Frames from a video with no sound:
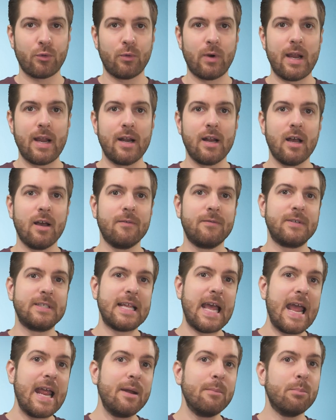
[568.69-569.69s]
rate of
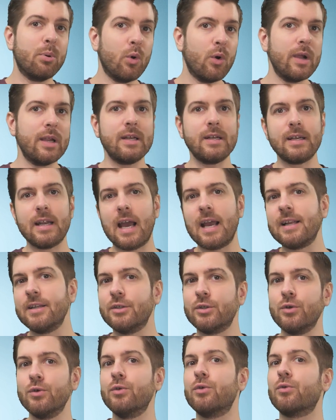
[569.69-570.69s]

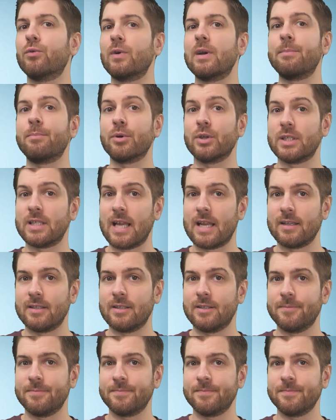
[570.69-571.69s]
10.923%. I